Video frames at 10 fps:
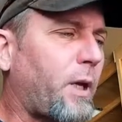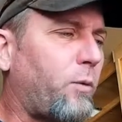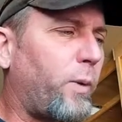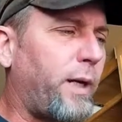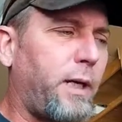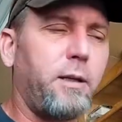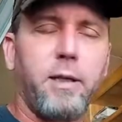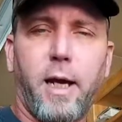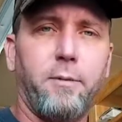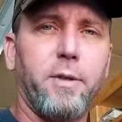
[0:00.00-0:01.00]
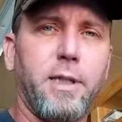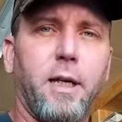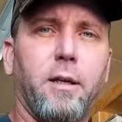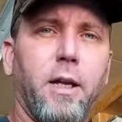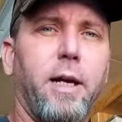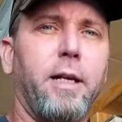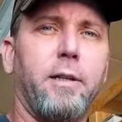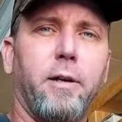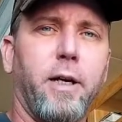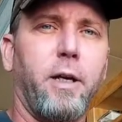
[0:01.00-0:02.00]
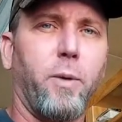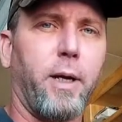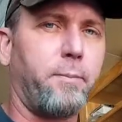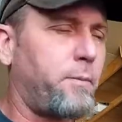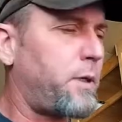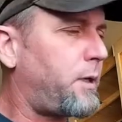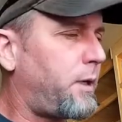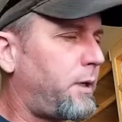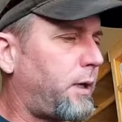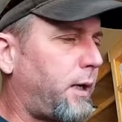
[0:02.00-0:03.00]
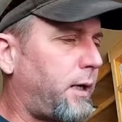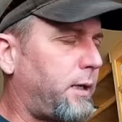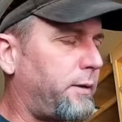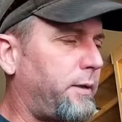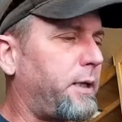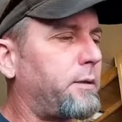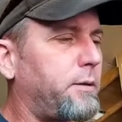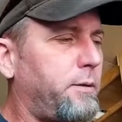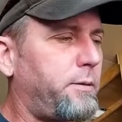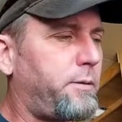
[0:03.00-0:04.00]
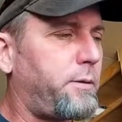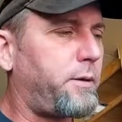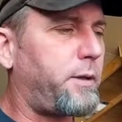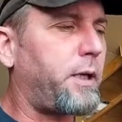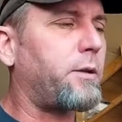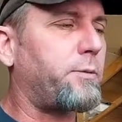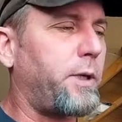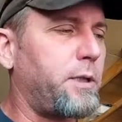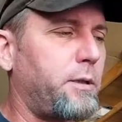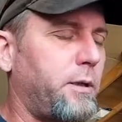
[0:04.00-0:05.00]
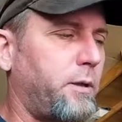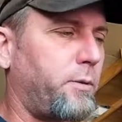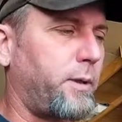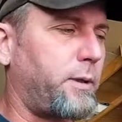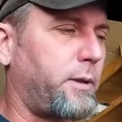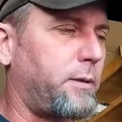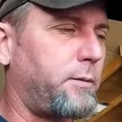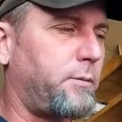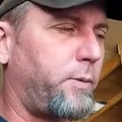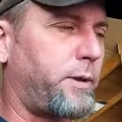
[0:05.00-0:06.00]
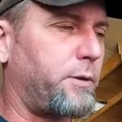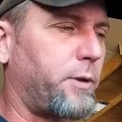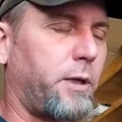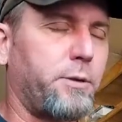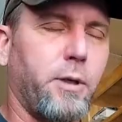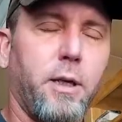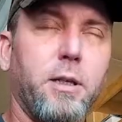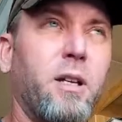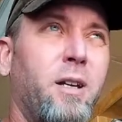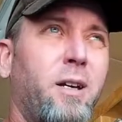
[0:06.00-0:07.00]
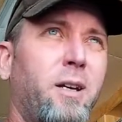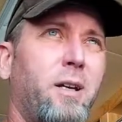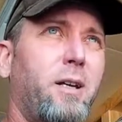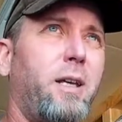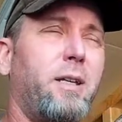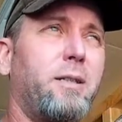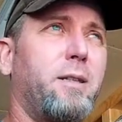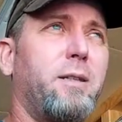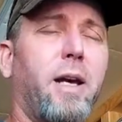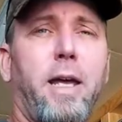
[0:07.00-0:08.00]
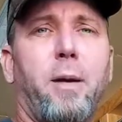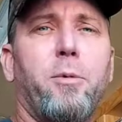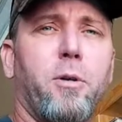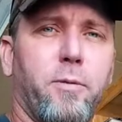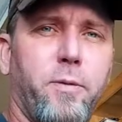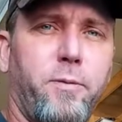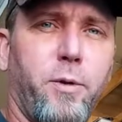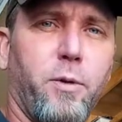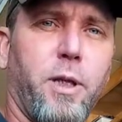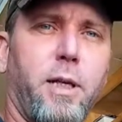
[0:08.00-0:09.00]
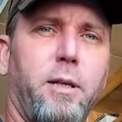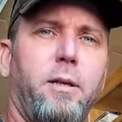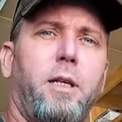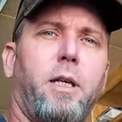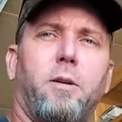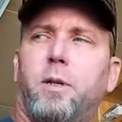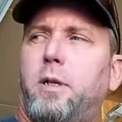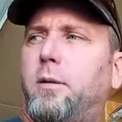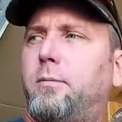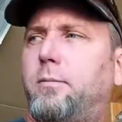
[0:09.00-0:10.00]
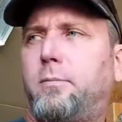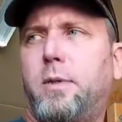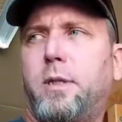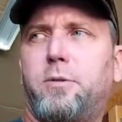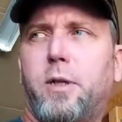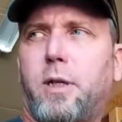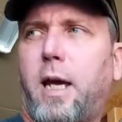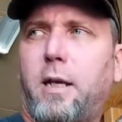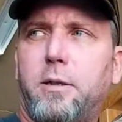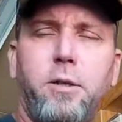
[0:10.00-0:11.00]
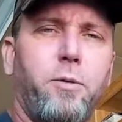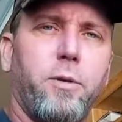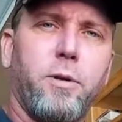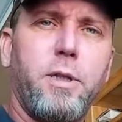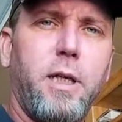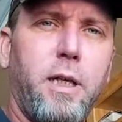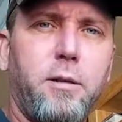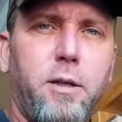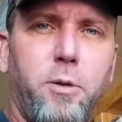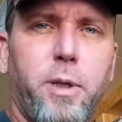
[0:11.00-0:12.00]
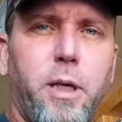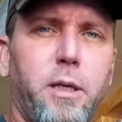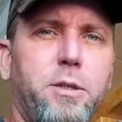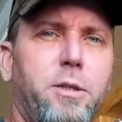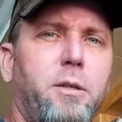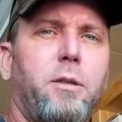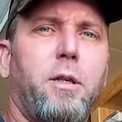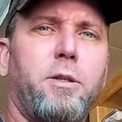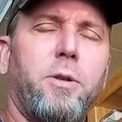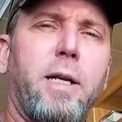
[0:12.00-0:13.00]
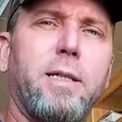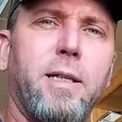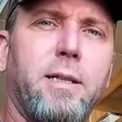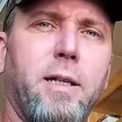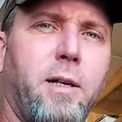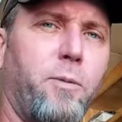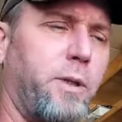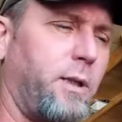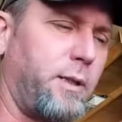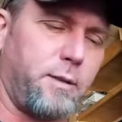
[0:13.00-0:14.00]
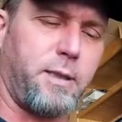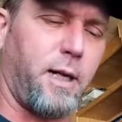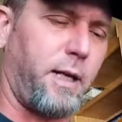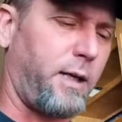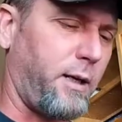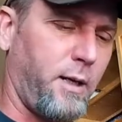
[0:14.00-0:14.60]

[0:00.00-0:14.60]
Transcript: we need to have a second line in there anyway. The other reason to go with the draw straws is the diameter of the fuel line. You know, this truck had a 213 cubic inch straight six in it with a little tiny,